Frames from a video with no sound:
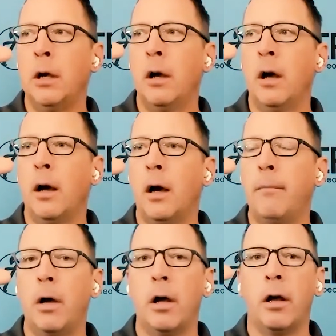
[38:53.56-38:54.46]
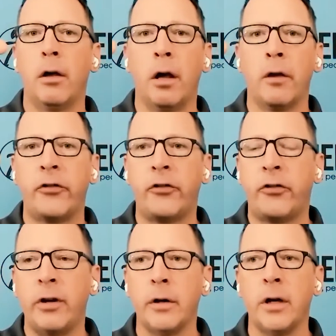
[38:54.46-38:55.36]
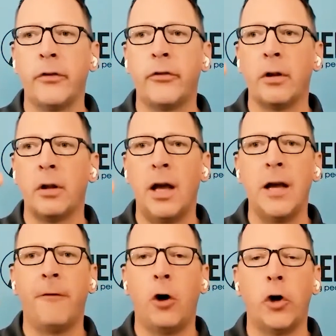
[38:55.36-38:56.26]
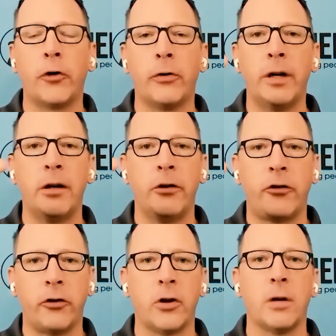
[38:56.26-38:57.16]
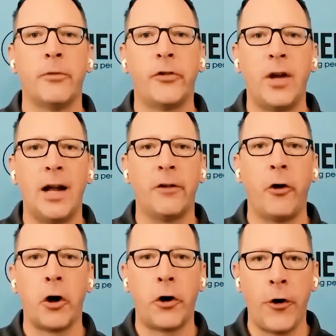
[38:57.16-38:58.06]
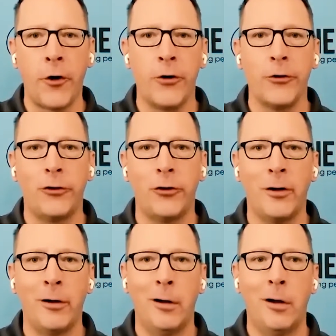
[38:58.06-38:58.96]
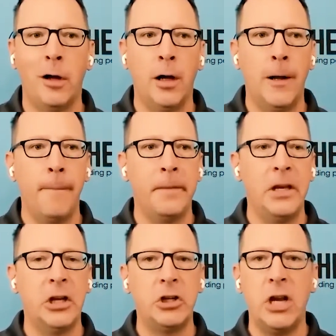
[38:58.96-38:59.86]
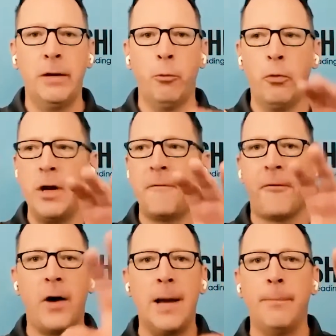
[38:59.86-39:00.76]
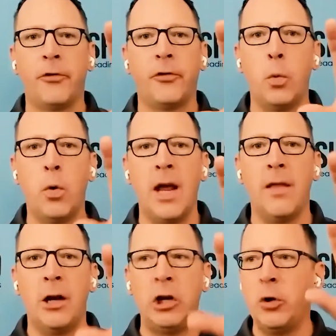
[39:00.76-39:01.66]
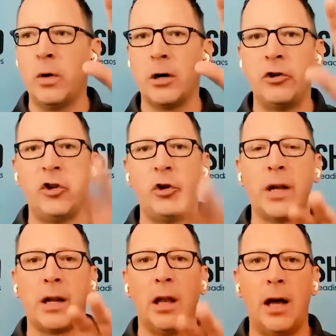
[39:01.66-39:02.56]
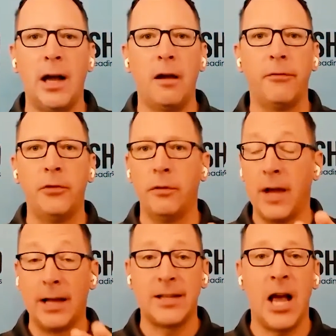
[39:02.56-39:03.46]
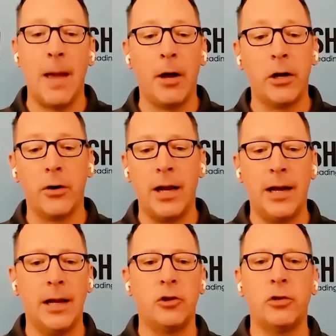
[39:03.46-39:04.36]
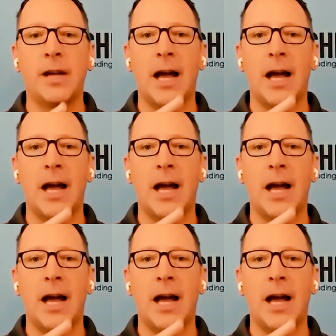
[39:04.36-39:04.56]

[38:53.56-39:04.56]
A serious life-altering circumstance occurs. It reframes the way that you are doing life. You've got time on your hands, you've got